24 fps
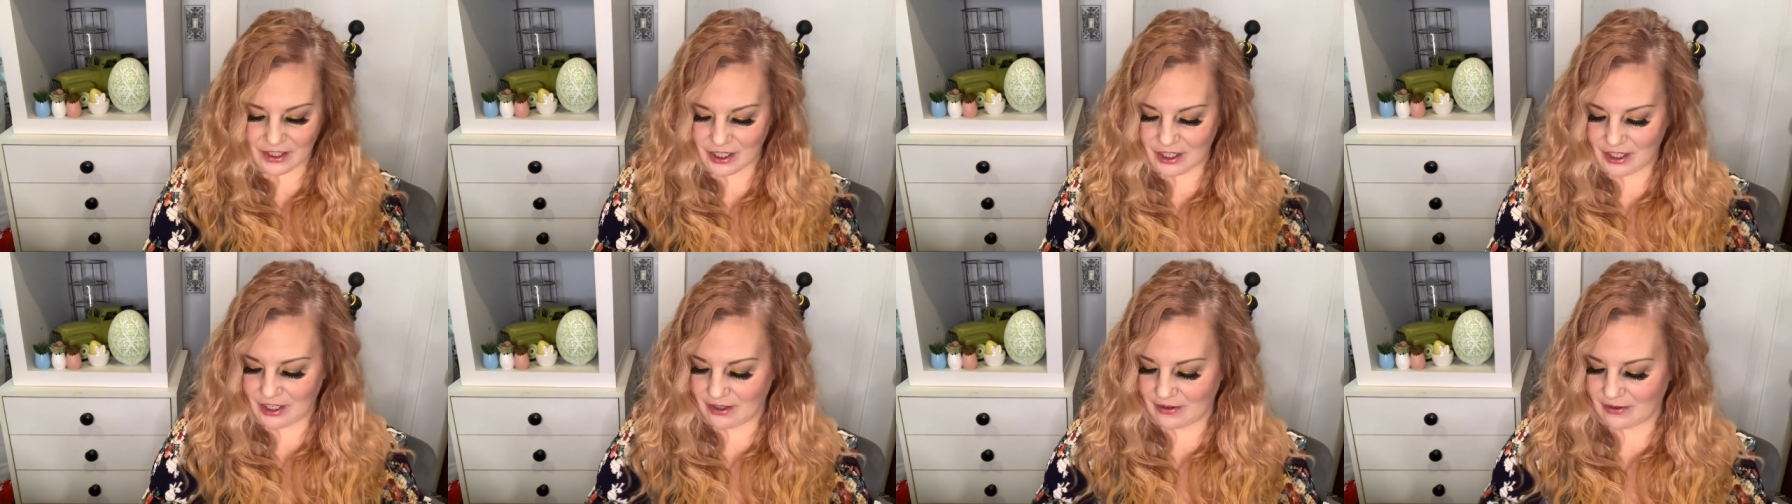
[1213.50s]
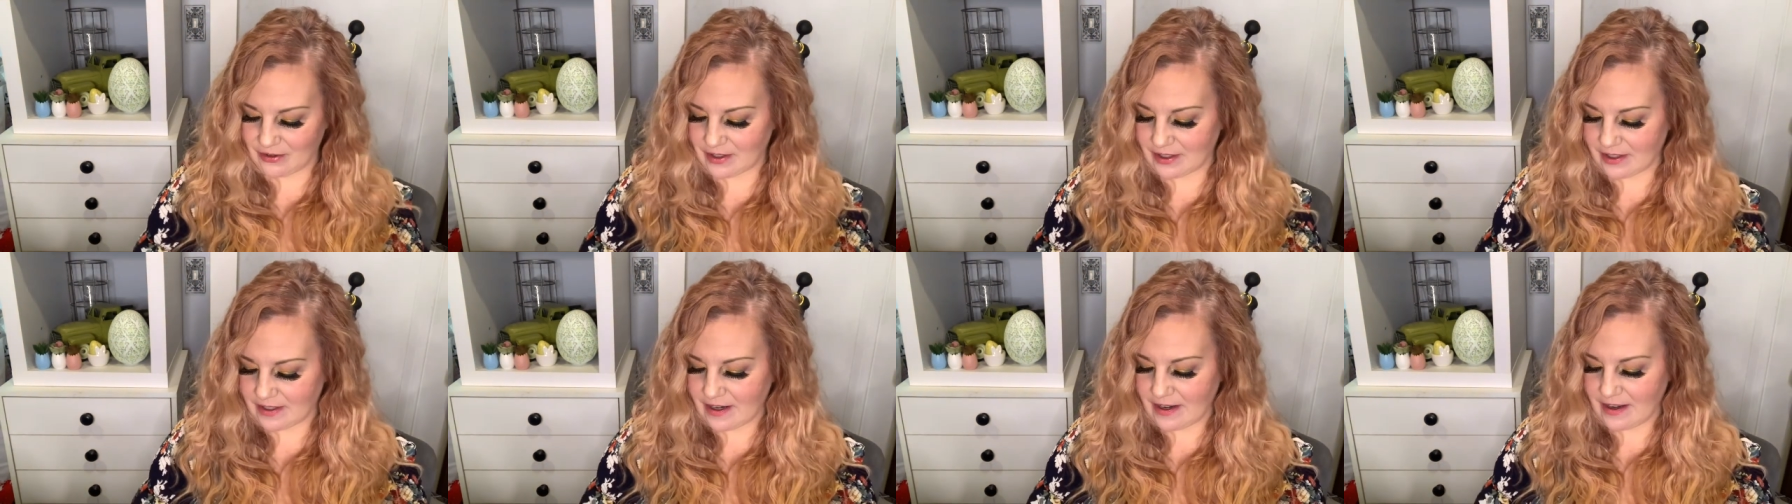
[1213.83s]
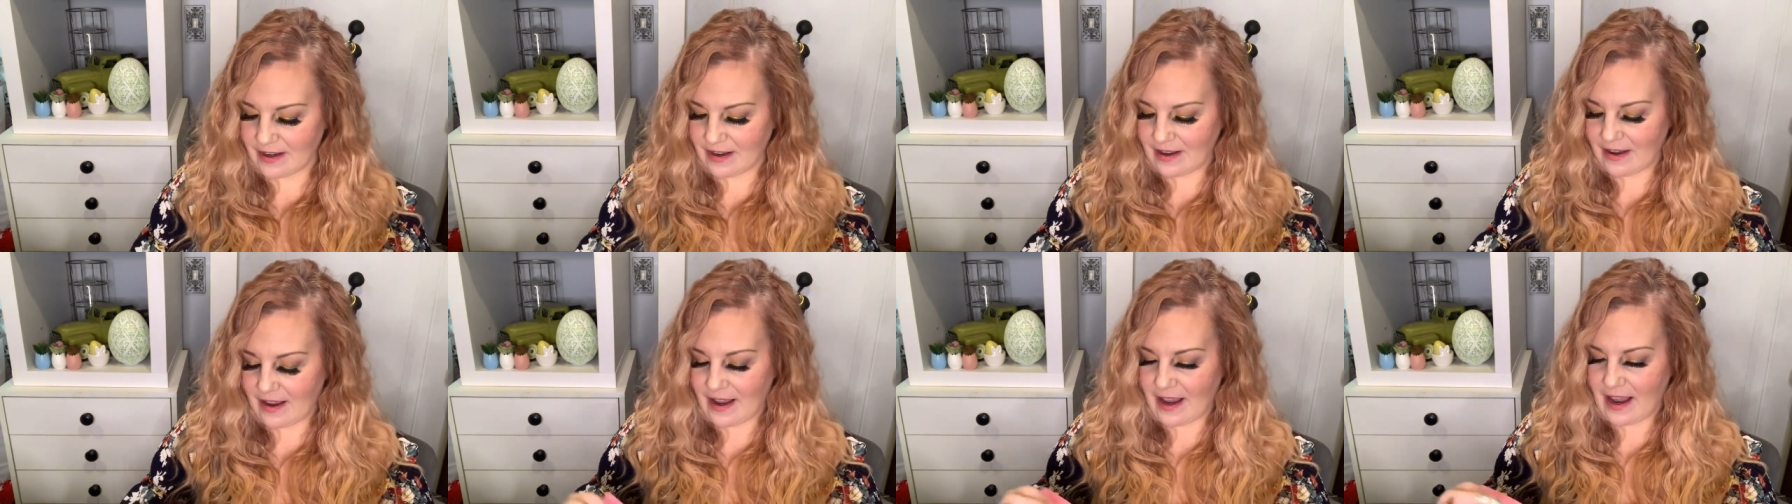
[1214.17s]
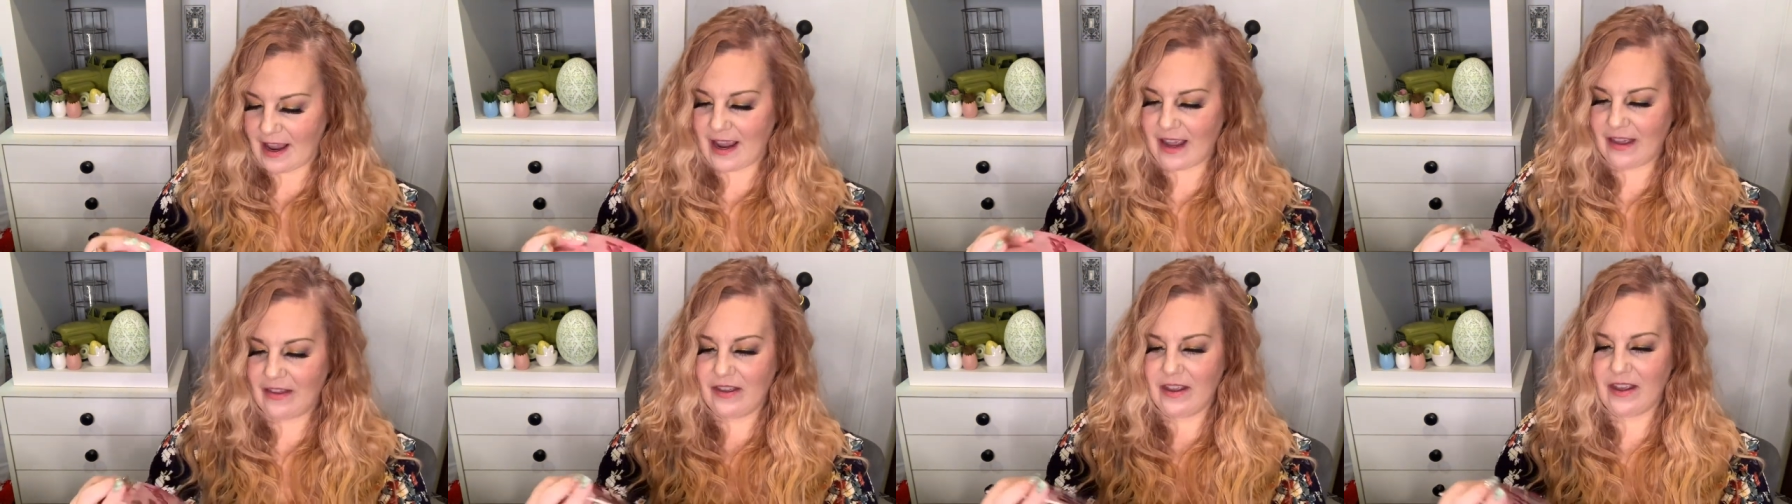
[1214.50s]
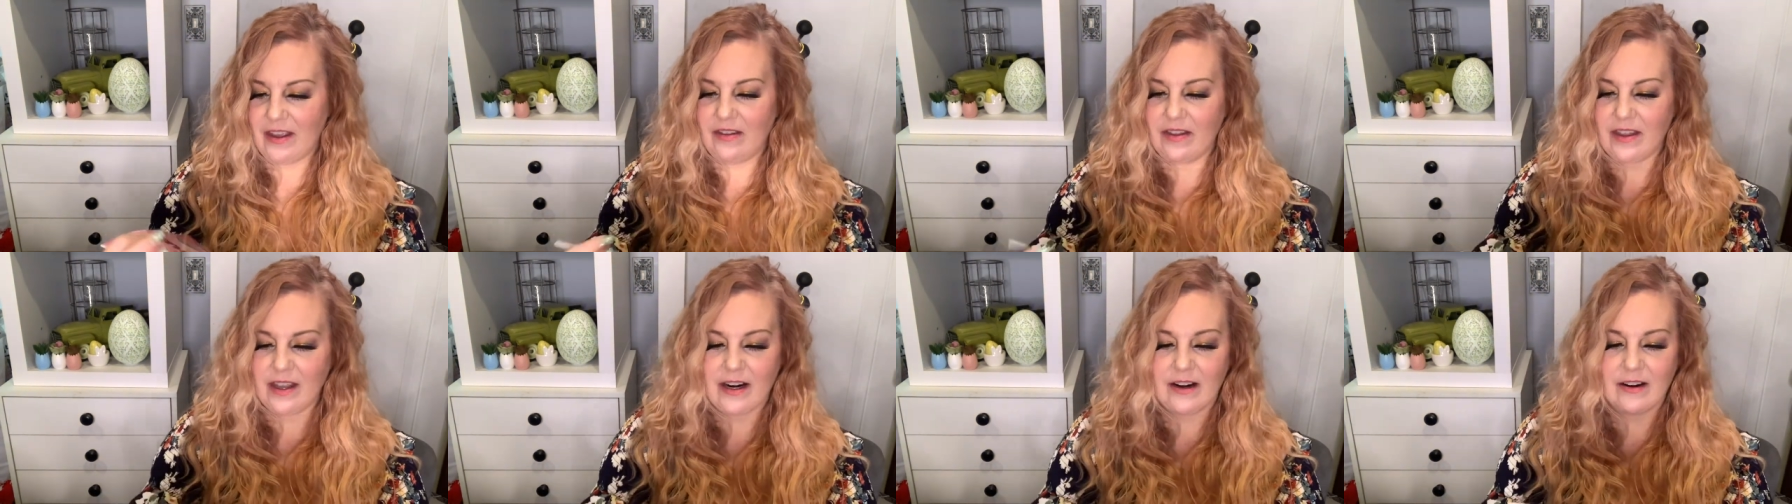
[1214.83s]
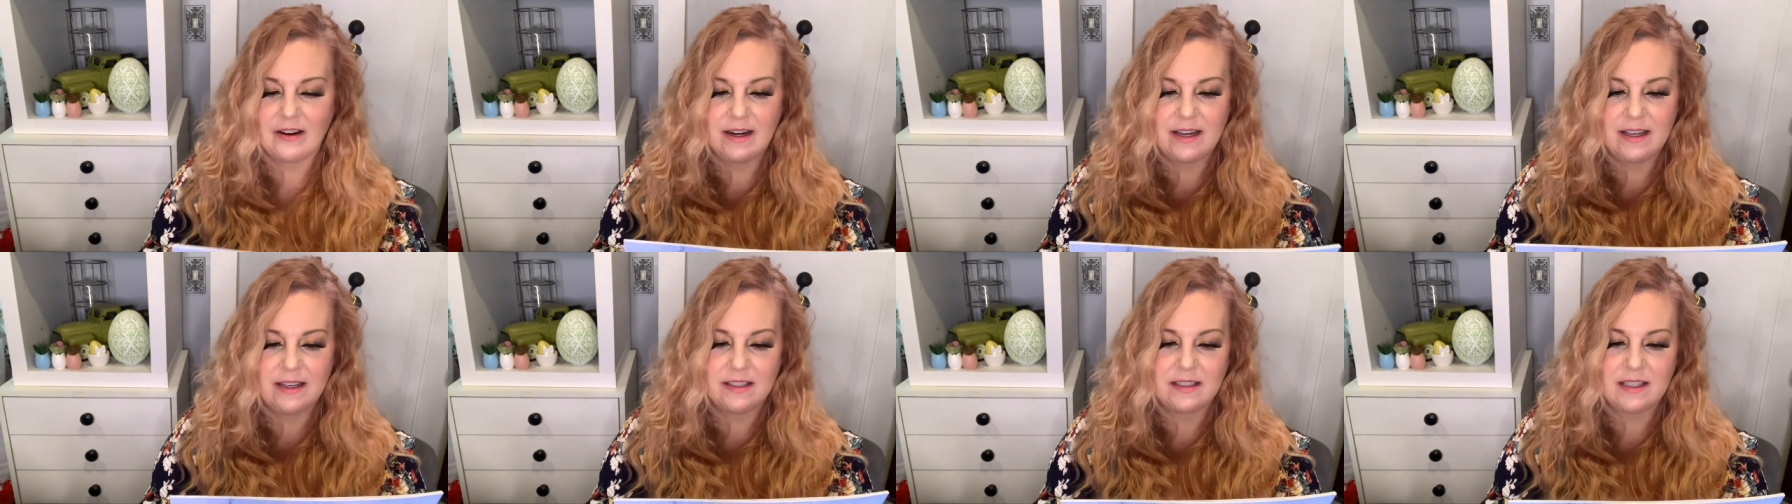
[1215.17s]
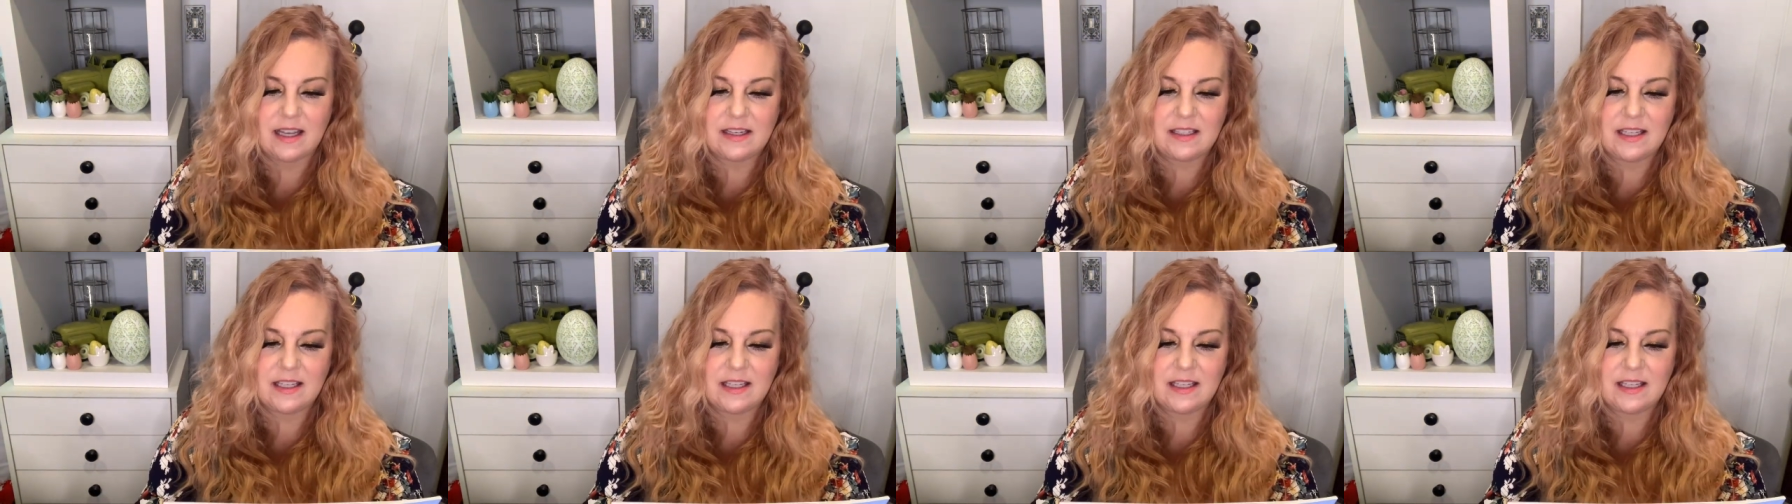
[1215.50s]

cute. And then there is